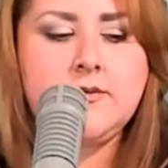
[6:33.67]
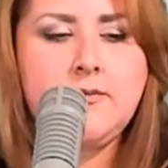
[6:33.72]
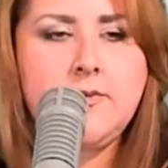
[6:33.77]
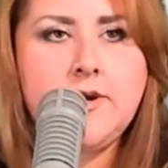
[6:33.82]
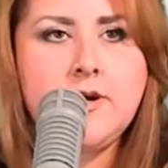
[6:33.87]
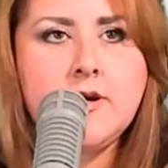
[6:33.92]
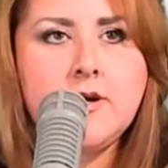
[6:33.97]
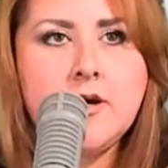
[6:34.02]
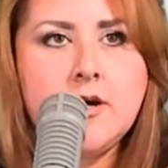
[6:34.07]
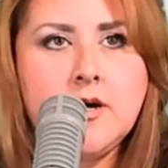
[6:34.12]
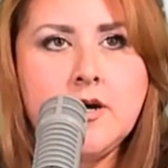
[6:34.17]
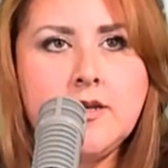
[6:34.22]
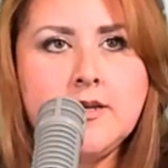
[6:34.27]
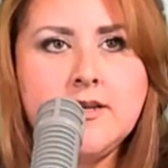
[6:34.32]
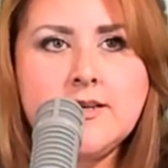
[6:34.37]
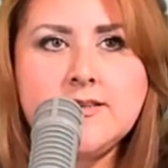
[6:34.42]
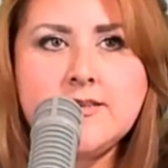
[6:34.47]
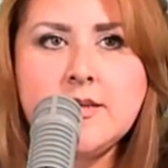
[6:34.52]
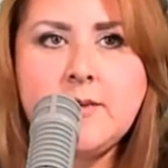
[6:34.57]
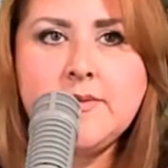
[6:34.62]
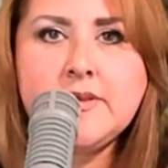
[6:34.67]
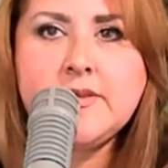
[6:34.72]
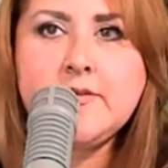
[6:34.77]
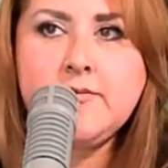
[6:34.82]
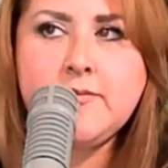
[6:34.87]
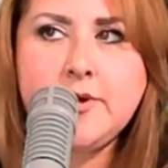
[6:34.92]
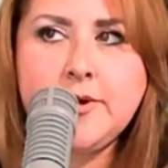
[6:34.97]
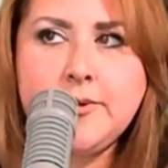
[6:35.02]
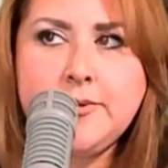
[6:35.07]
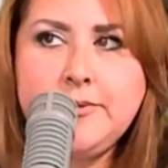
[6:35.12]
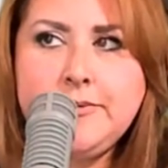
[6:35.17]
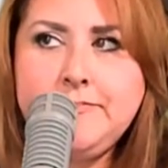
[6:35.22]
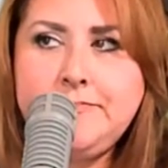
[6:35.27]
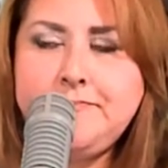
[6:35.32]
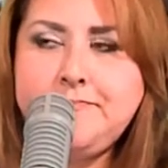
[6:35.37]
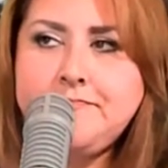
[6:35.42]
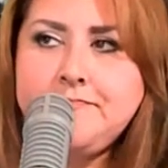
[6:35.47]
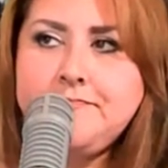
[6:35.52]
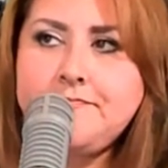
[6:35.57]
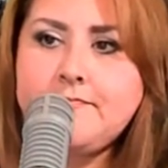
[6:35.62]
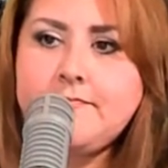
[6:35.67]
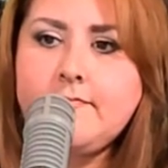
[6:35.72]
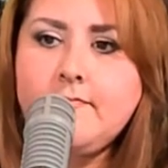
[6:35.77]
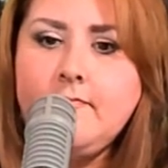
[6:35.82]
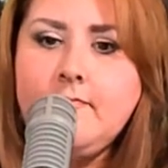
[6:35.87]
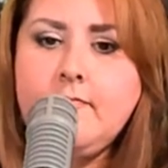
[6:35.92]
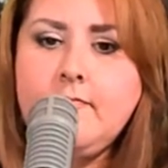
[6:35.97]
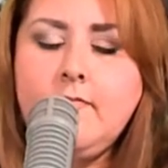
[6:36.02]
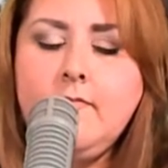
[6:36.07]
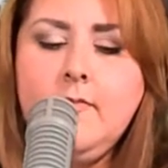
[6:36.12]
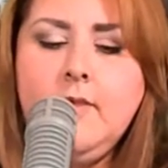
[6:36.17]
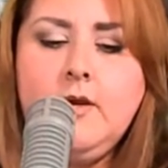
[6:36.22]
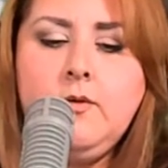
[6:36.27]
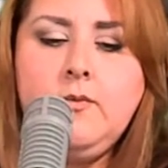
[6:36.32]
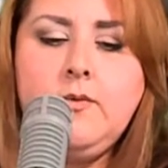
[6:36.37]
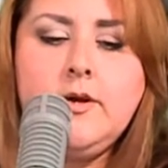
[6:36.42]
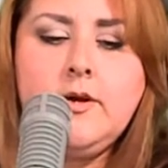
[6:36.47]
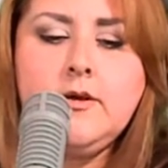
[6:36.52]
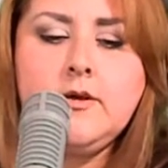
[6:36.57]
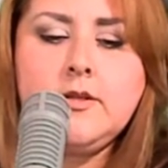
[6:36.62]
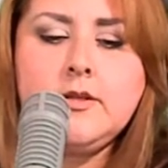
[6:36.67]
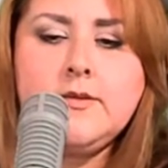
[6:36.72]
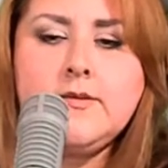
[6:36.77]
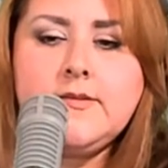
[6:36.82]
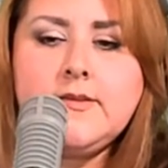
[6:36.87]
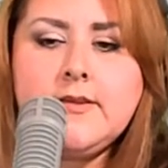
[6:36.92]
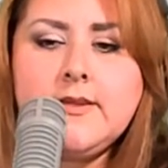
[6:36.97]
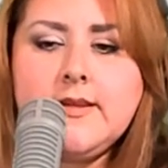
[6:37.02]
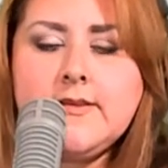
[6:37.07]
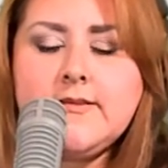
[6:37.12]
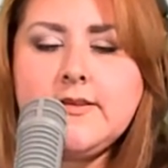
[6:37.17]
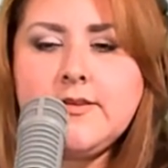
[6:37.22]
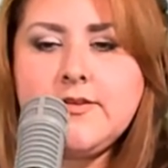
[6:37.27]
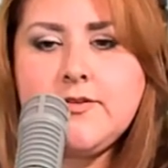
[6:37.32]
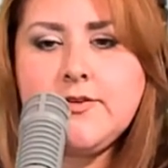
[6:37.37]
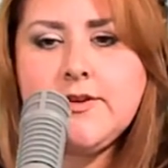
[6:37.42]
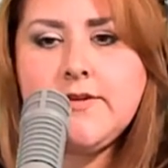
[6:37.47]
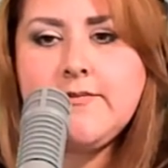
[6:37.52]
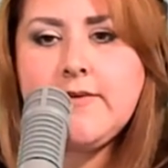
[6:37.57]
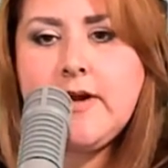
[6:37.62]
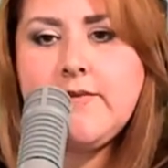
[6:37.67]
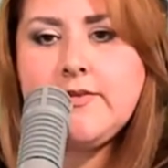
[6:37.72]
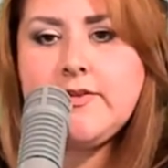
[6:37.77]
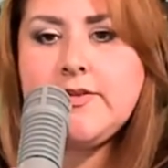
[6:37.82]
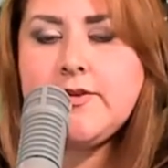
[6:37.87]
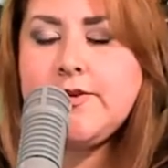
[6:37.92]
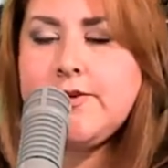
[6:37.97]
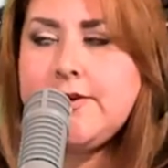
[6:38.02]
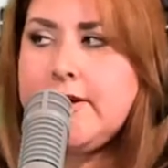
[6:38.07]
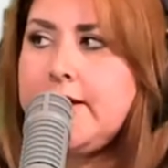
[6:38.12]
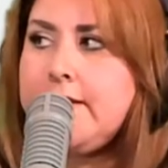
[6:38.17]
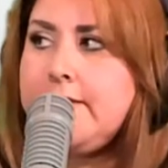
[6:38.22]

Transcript: We're on Gus Thomason Road. We're close to like 635 and 30.